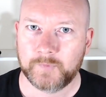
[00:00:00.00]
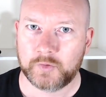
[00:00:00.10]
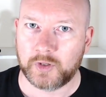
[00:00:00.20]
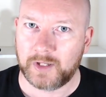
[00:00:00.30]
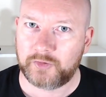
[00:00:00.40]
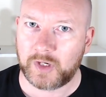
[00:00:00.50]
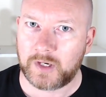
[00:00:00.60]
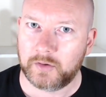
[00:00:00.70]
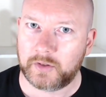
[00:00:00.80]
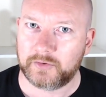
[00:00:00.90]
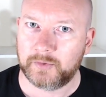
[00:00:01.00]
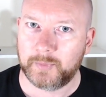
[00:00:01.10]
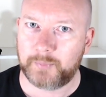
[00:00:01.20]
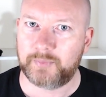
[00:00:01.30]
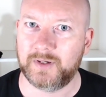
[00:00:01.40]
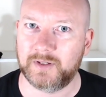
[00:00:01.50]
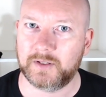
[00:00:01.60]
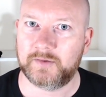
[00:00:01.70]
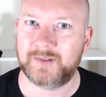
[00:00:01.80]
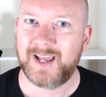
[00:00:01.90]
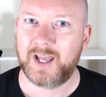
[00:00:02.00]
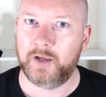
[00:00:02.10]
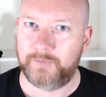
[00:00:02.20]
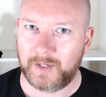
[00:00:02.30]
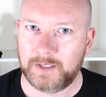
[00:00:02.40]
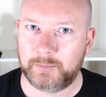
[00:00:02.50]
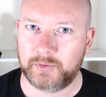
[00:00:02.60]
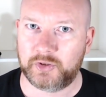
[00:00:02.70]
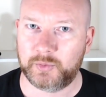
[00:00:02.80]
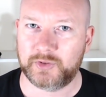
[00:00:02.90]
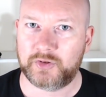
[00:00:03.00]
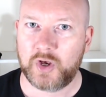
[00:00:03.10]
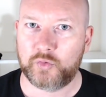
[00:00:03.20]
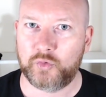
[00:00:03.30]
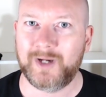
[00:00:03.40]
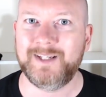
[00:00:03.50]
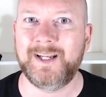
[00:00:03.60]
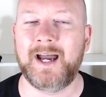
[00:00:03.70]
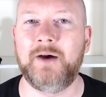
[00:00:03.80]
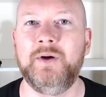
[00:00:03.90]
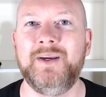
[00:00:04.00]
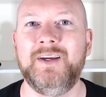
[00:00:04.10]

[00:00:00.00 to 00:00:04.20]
So let's take a look at some of the products available to us right now